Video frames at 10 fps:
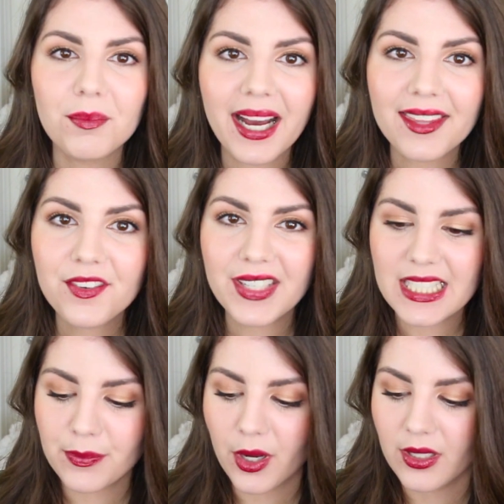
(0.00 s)
My other
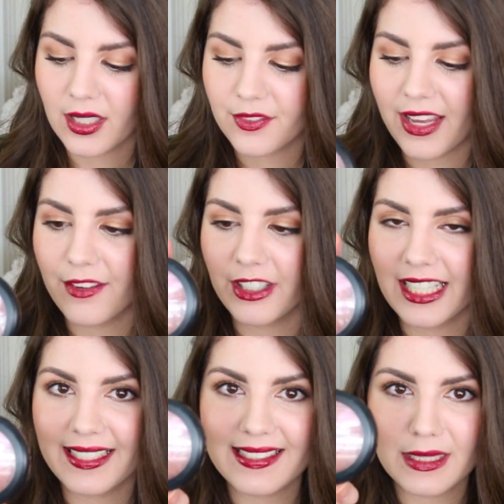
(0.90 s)
face product
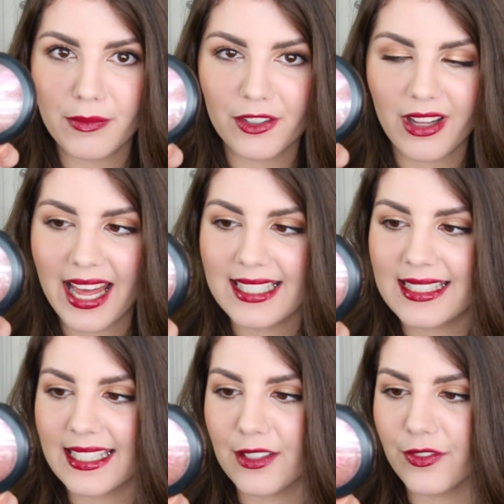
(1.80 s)
favorite is this Mineralize
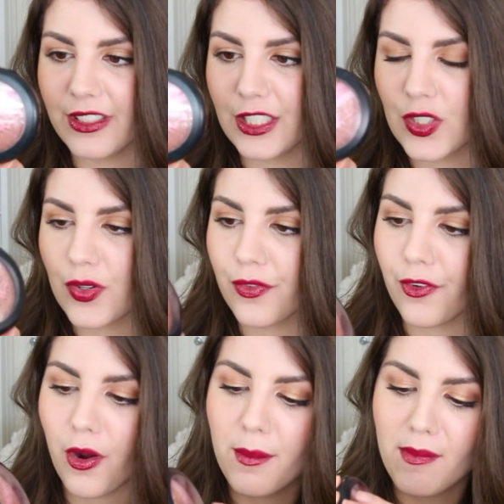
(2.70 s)
Skinfinish
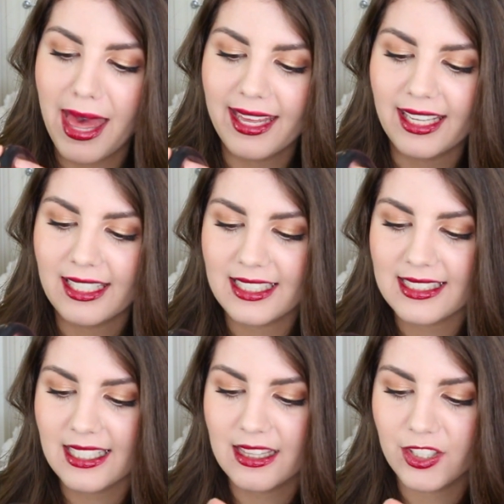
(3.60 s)
from MAC, and
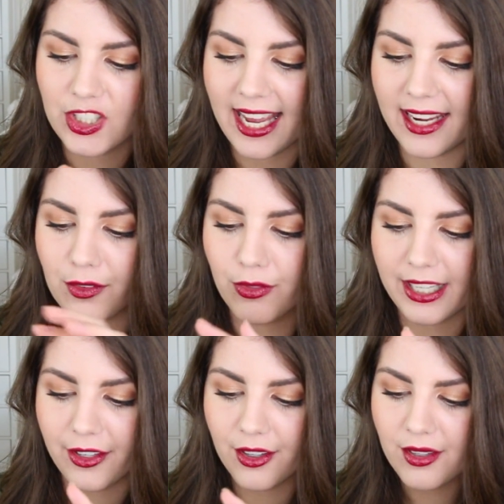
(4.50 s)
it's in the shade
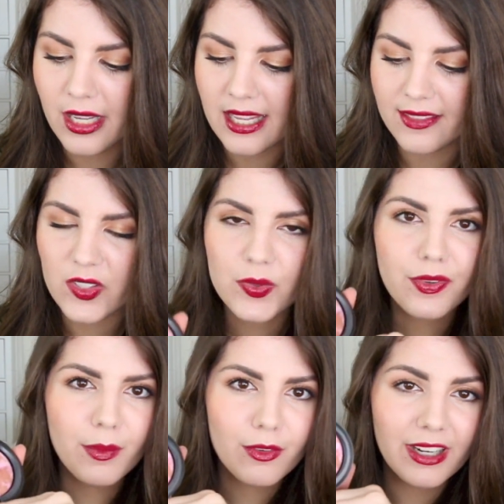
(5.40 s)
Rio. This was
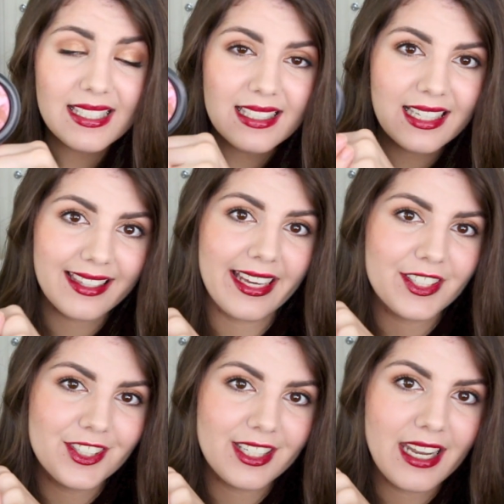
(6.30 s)
from a recent
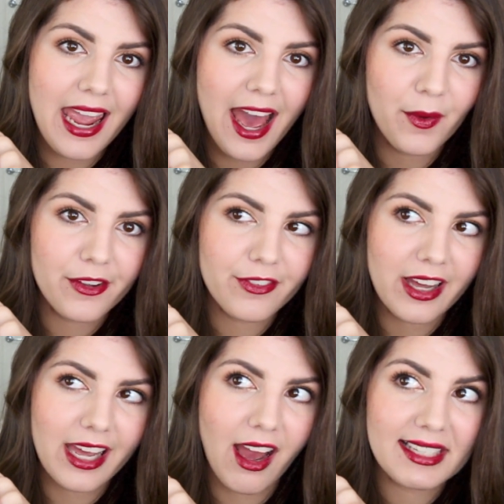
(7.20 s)
collection,
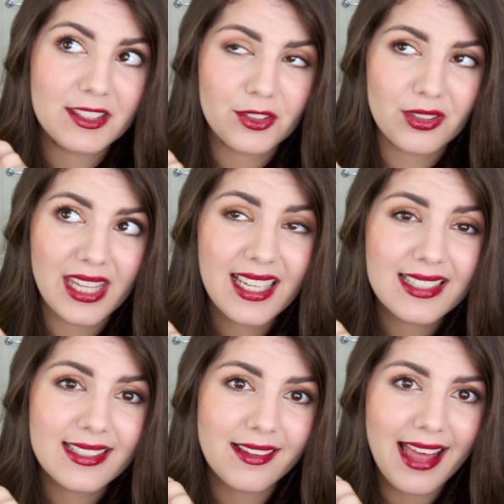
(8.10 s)
however, I think
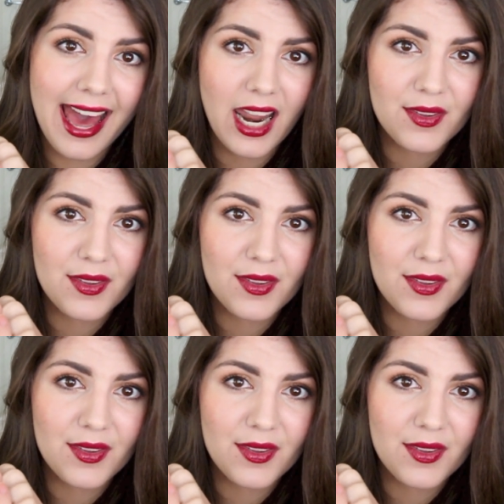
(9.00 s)
it's still out.